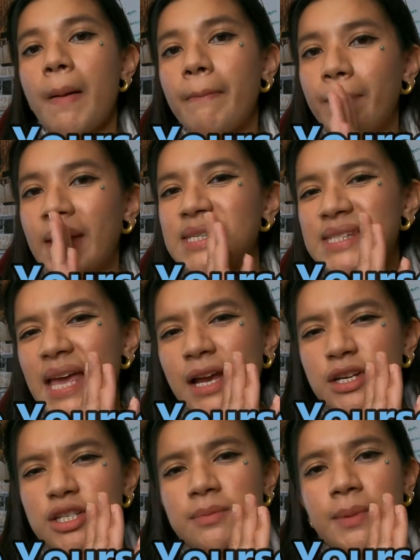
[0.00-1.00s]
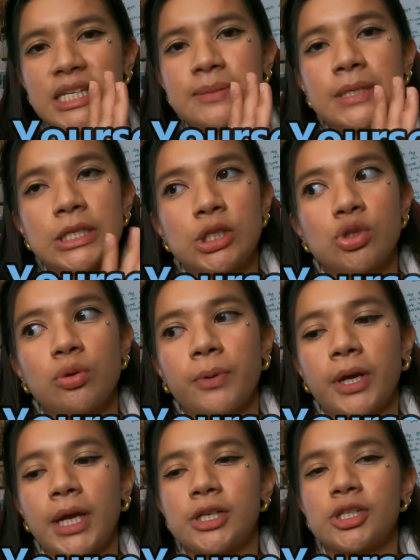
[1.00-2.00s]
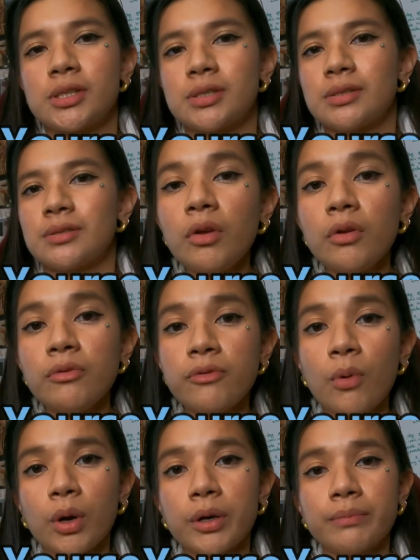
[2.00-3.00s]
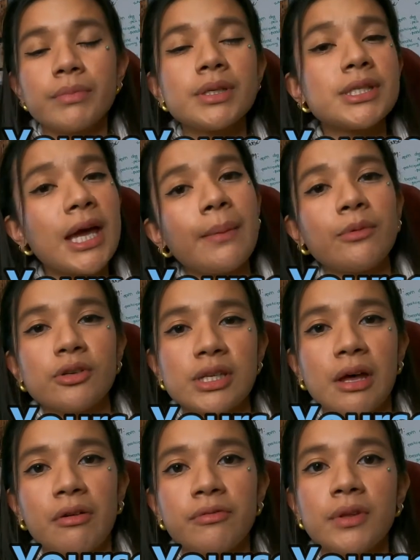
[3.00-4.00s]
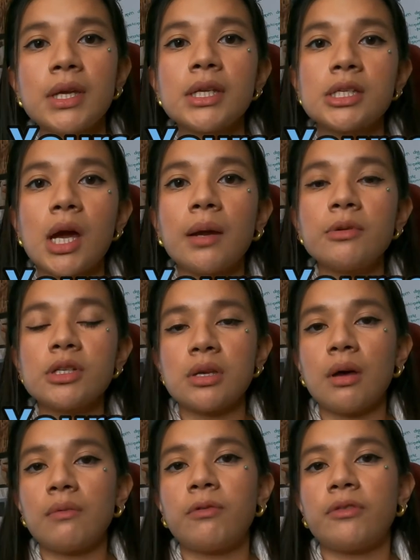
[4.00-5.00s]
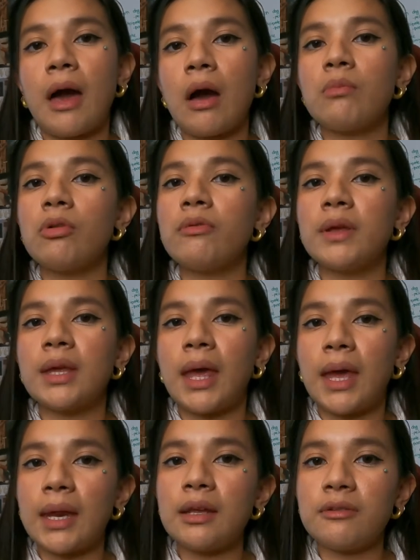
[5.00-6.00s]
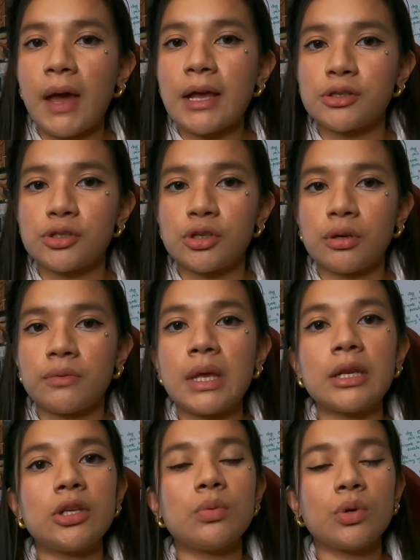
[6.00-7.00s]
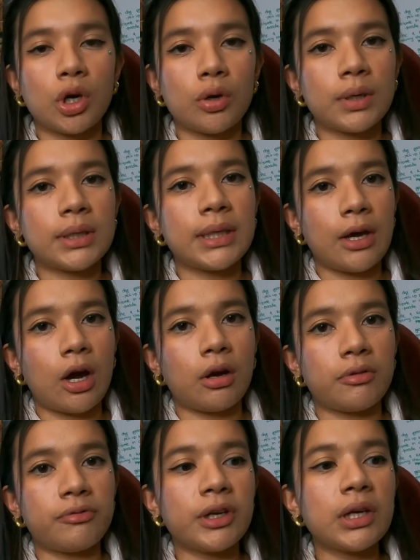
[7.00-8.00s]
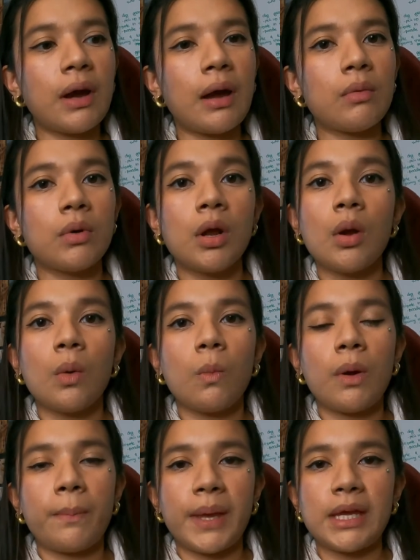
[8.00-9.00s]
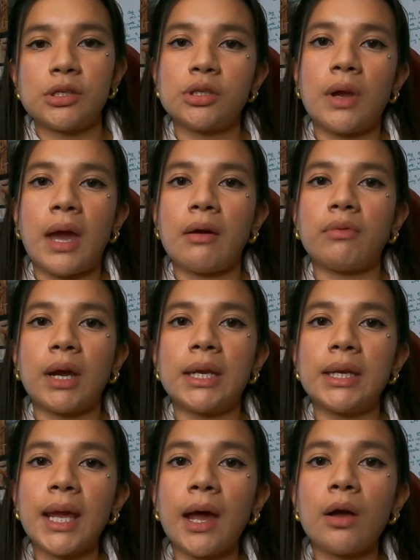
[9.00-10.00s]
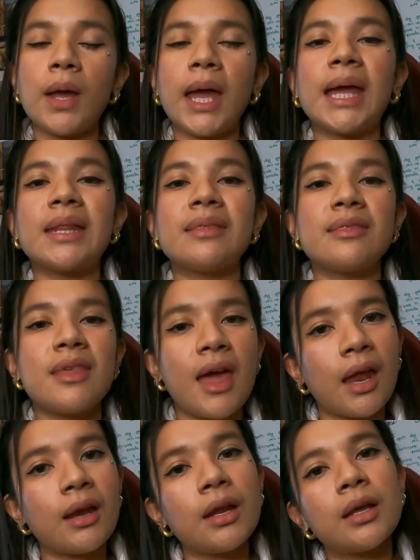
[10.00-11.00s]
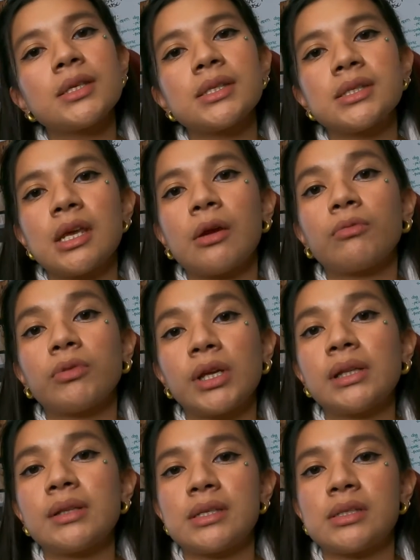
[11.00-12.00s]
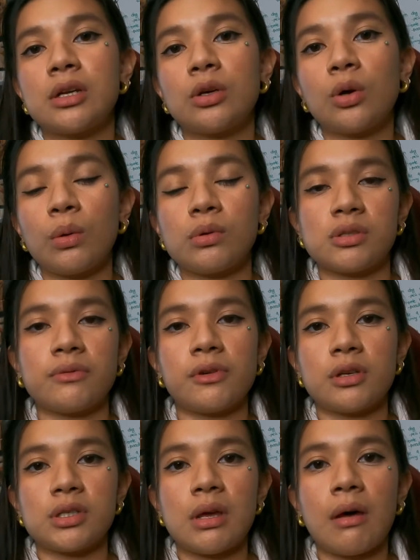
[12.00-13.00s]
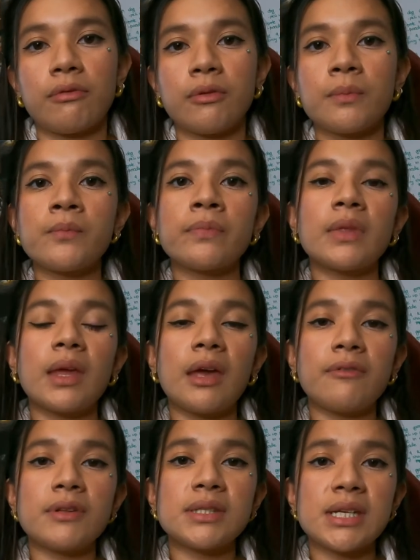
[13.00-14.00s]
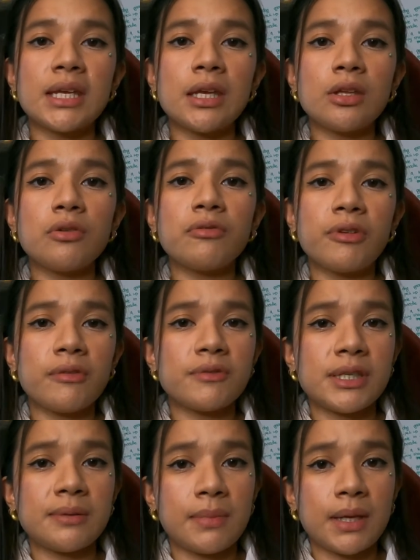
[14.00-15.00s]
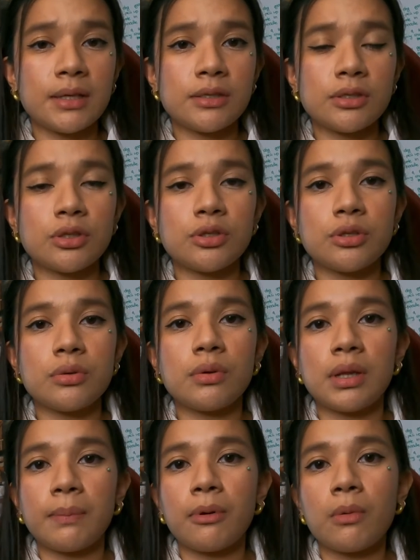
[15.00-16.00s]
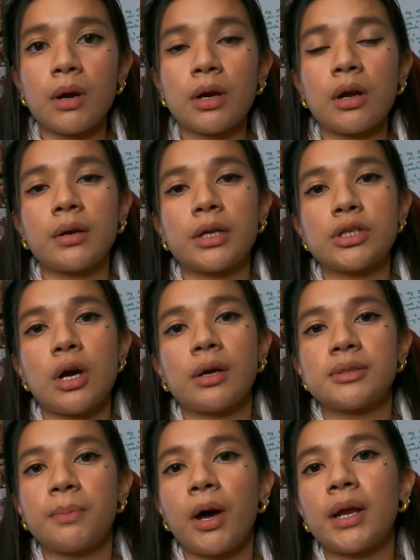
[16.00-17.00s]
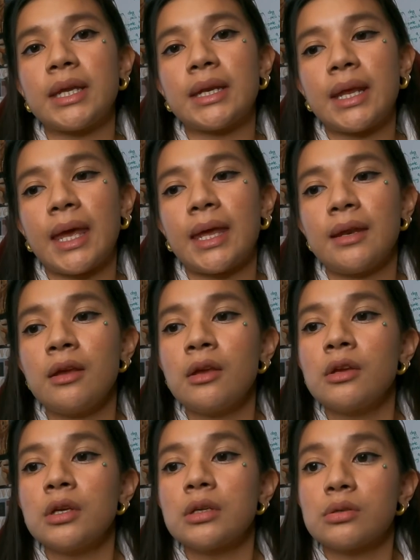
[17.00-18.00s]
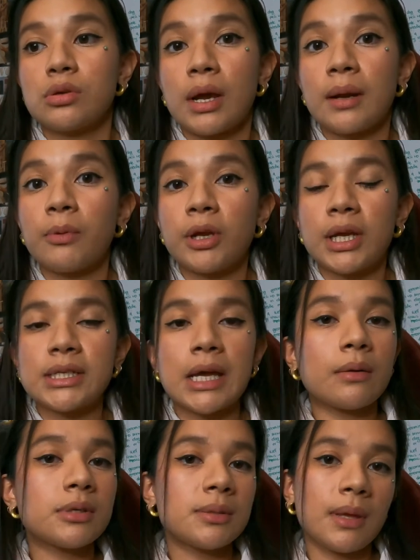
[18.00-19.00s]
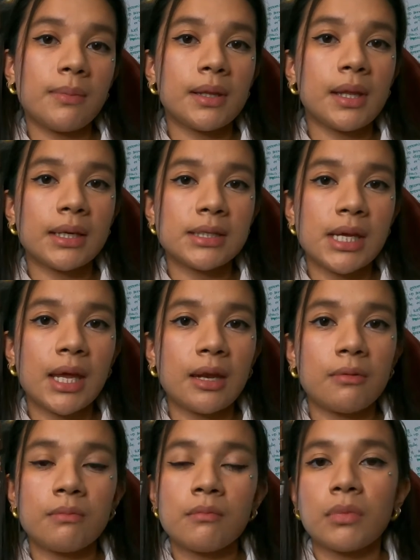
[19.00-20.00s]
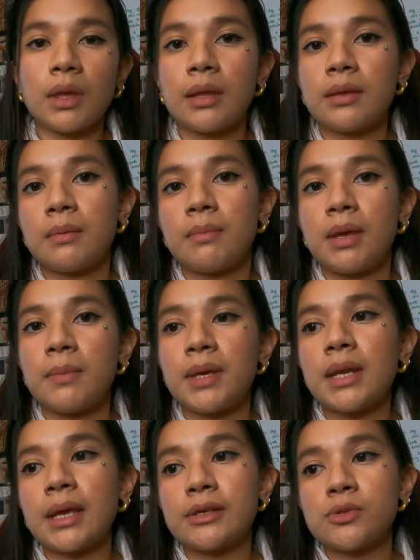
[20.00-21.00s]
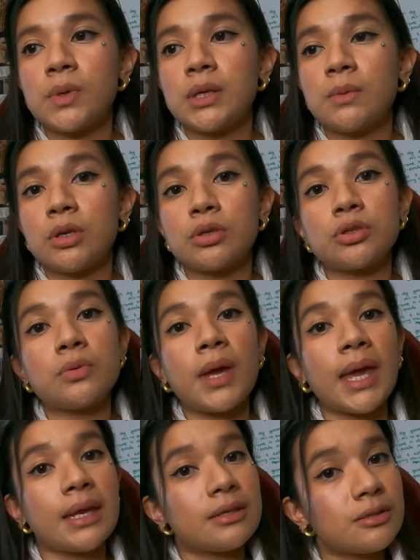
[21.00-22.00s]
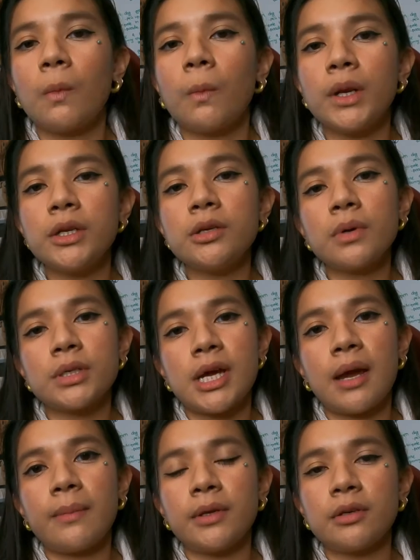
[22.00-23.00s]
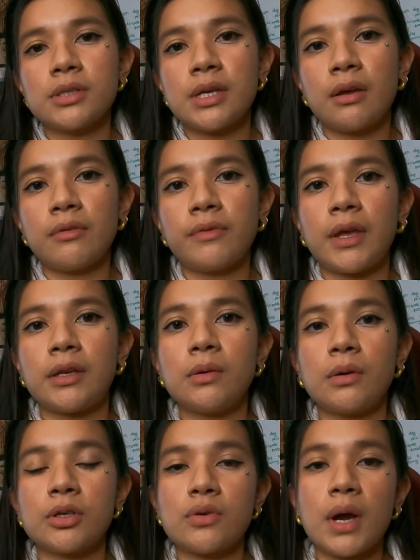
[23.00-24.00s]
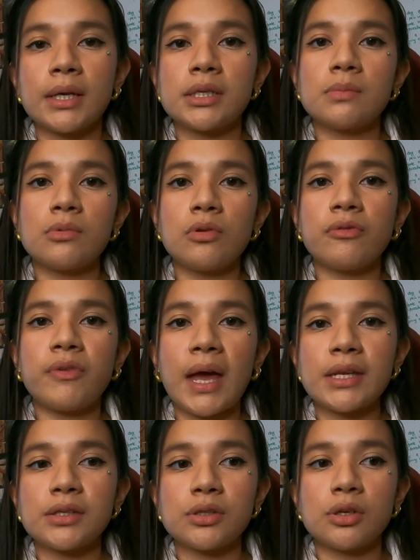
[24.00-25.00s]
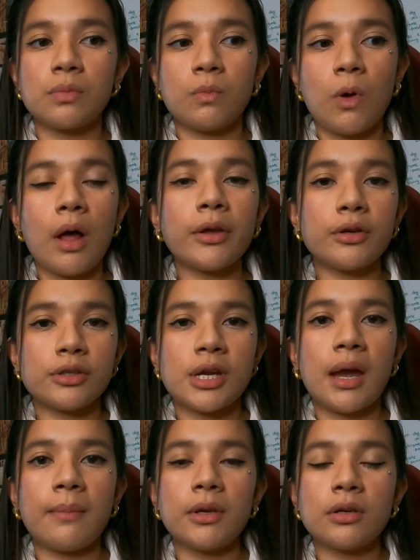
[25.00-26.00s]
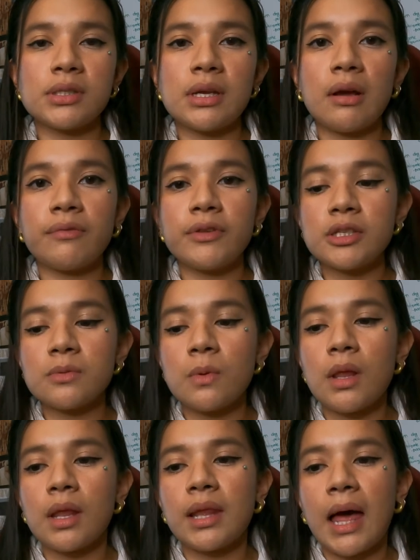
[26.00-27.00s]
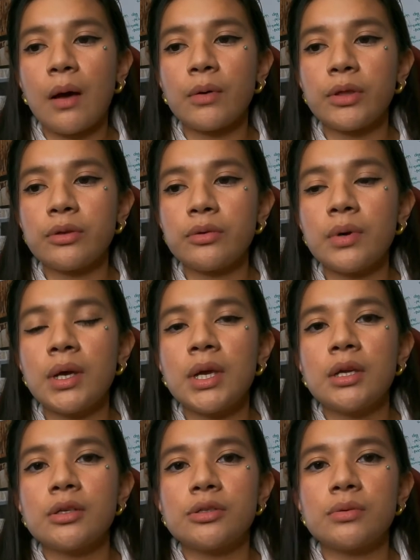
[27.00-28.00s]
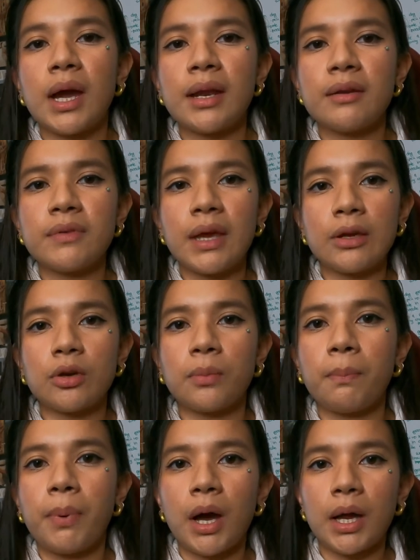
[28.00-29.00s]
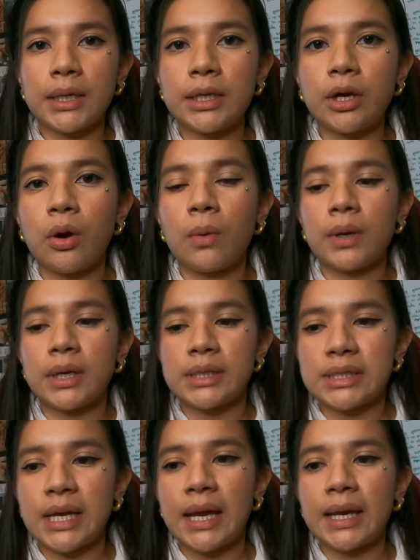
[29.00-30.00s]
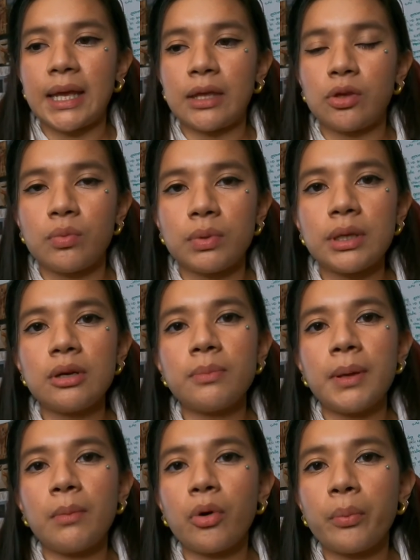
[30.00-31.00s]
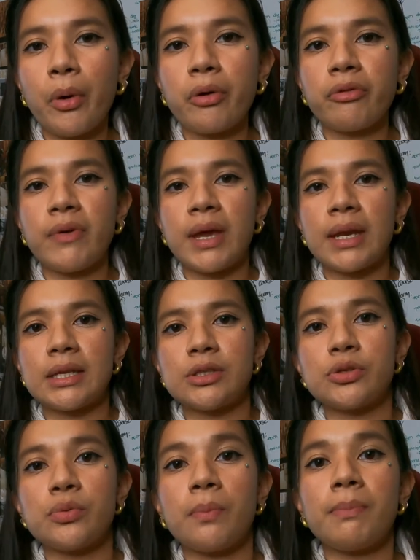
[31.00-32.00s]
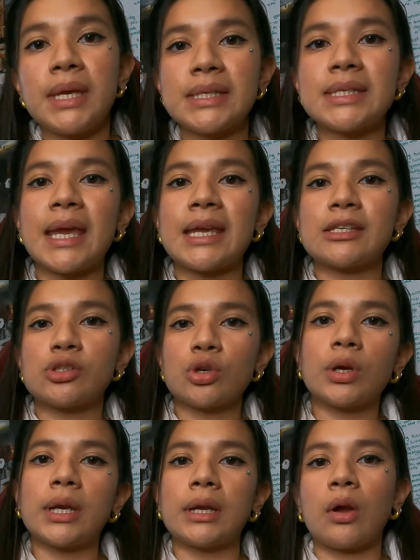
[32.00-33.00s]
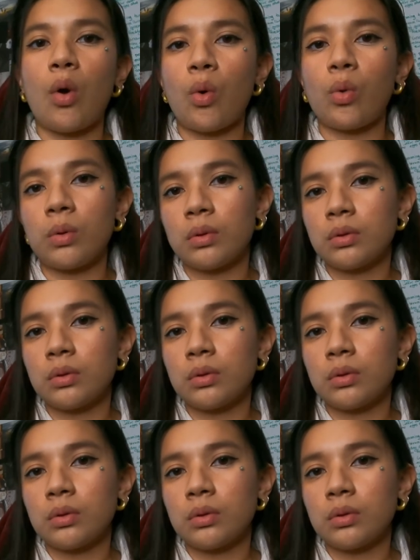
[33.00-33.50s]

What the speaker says: Mess actually makes me super anxious. 4, time yourself. Time yourself without moving any faster than you currently are. Figure out what pace you're at right now and then set realistic goals for yourself. If it's taking you 15 minutes to do clipper work on a dog's body and head, try to bring it down to maybe like 10. And then maybe next week we can do 8. When you are timing yourself and you are trying to move faster while you're timing yourself, this will allow you to kind of get your body going and to kind of get you a little bit more motivated to meet a certain goal.